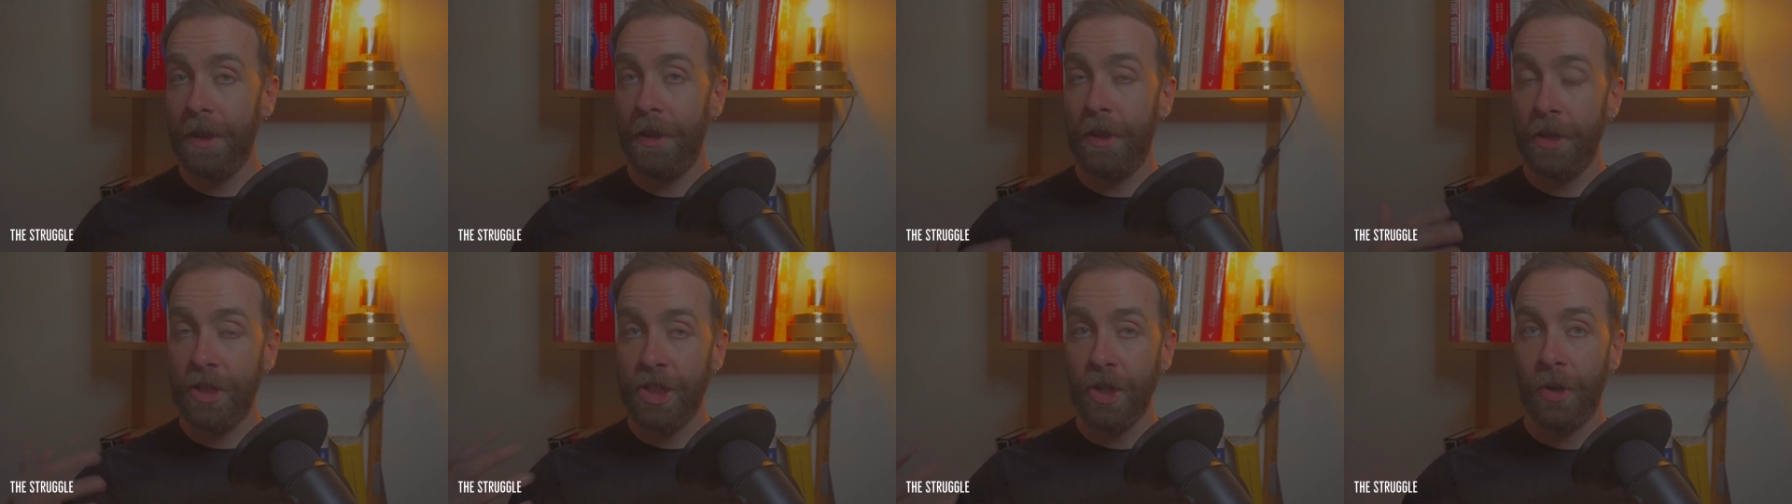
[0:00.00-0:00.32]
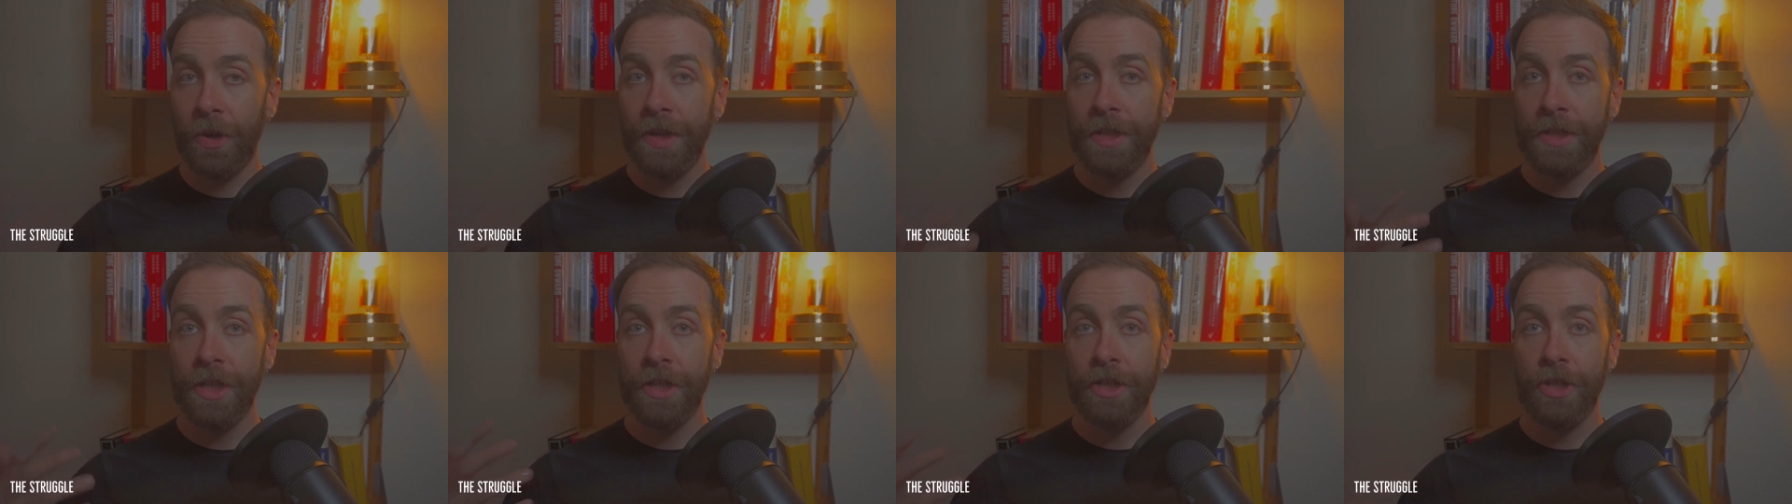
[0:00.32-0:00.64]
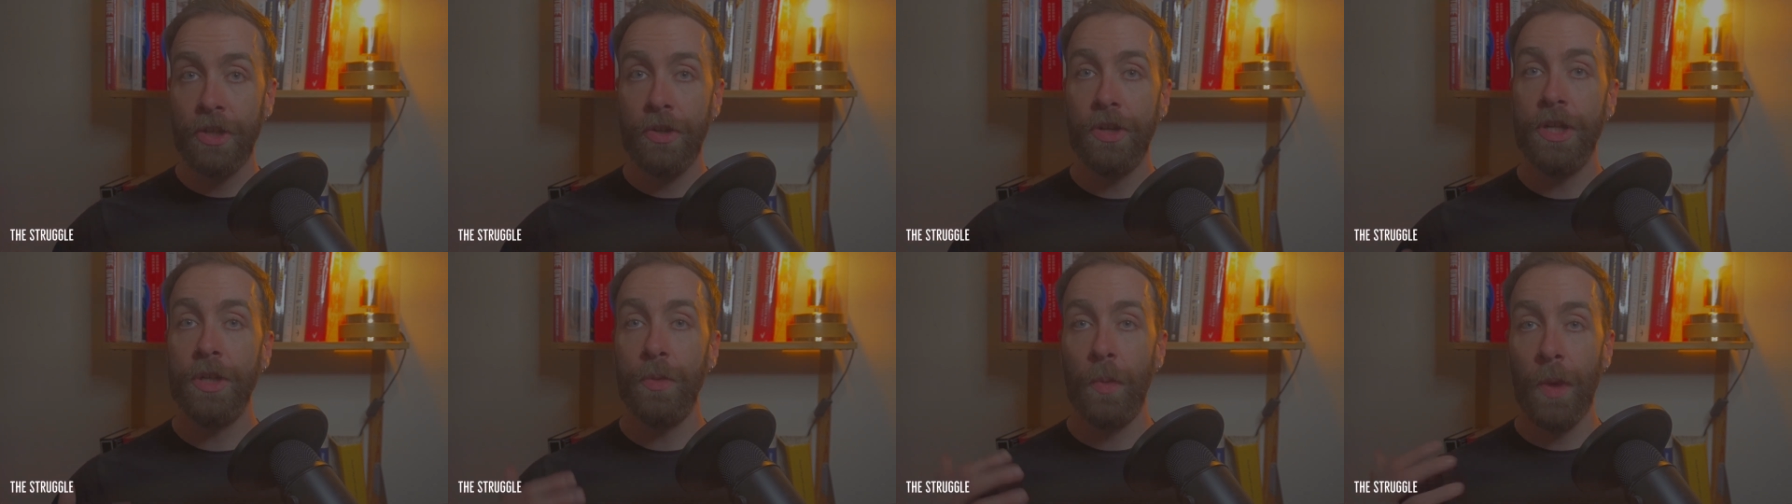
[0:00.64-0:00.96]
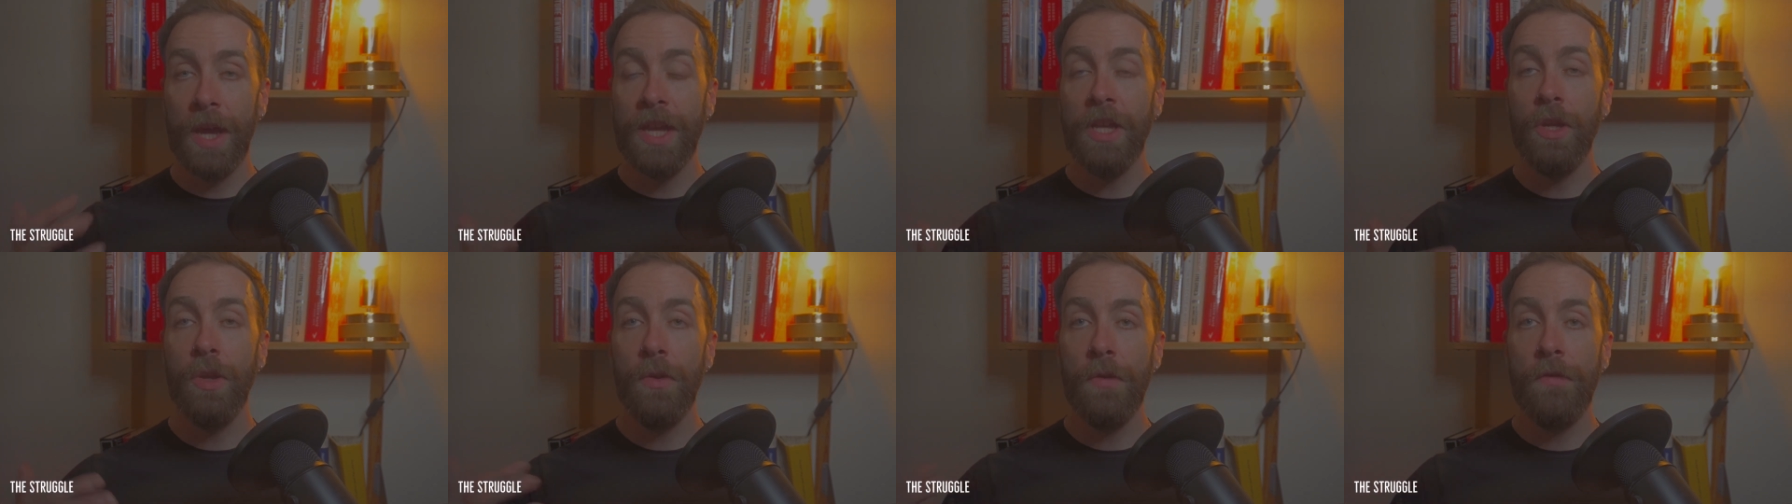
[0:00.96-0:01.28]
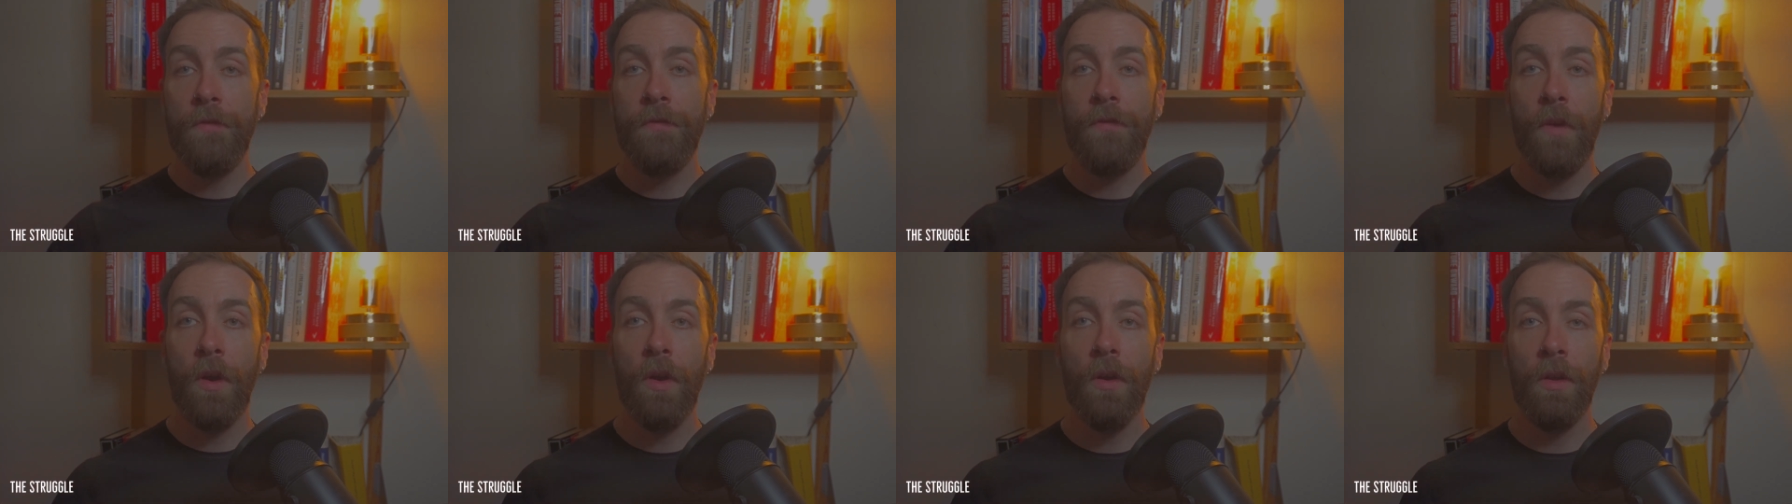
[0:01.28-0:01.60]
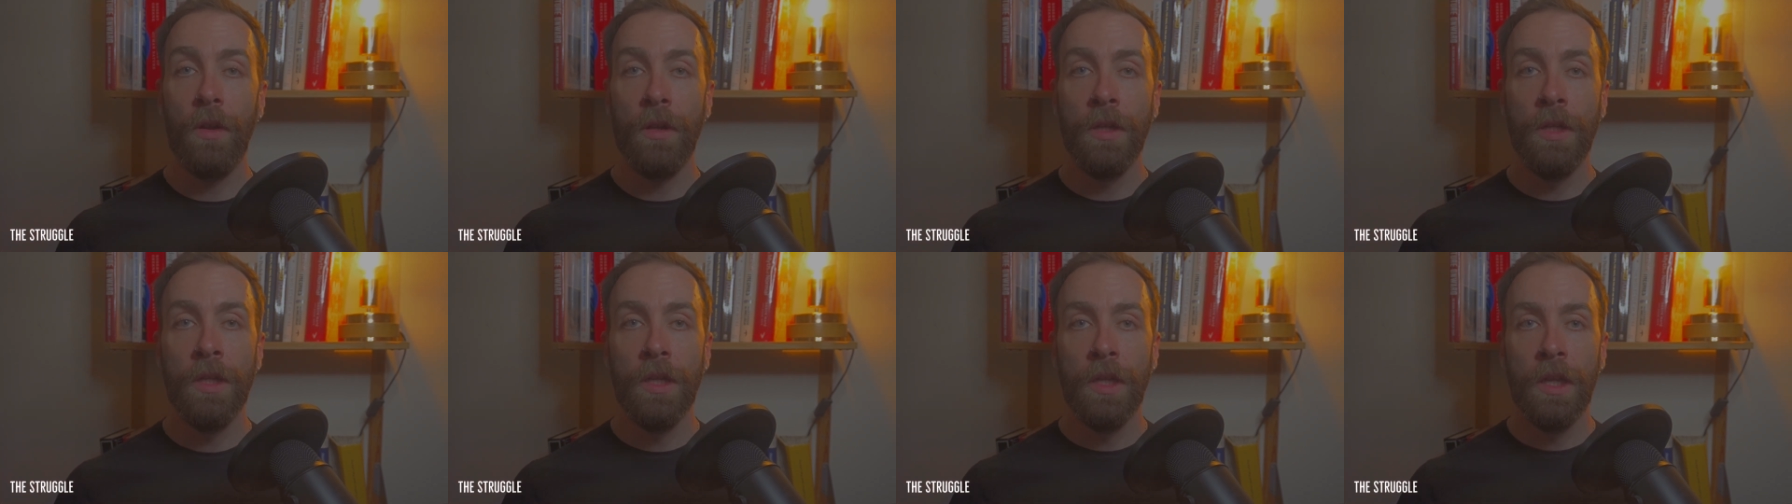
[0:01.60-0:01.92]
the choice is yours when you
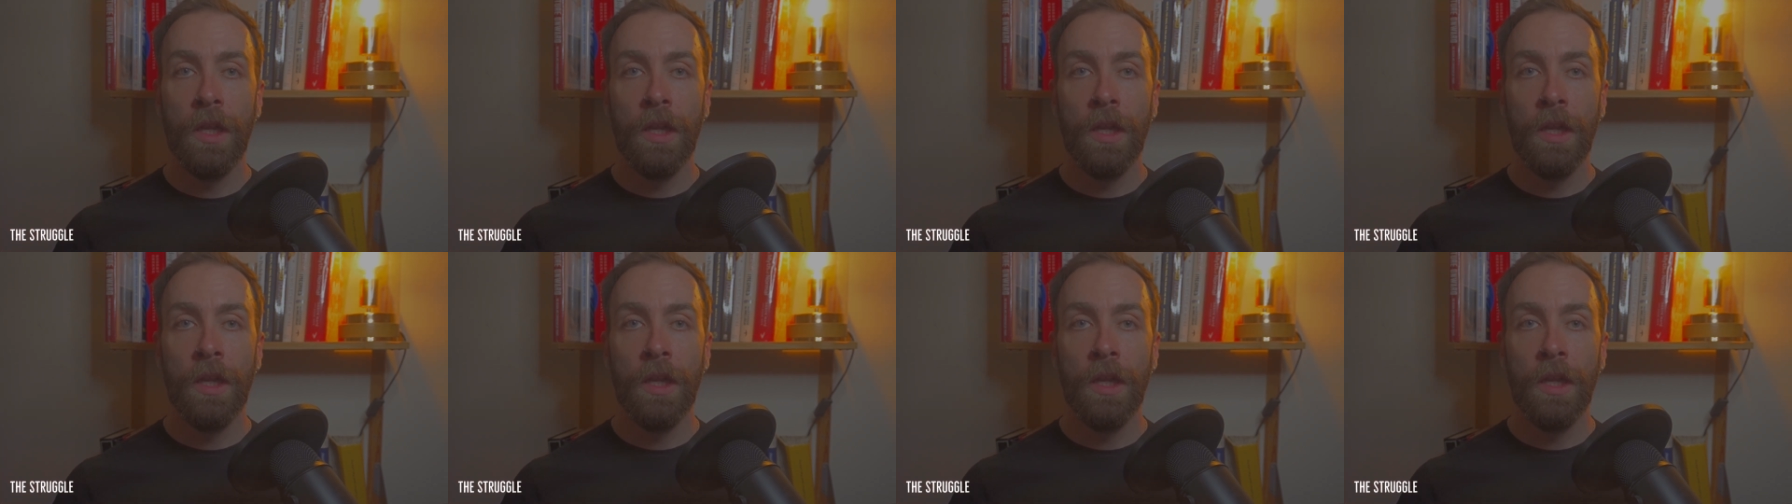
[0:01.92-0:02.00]
fall.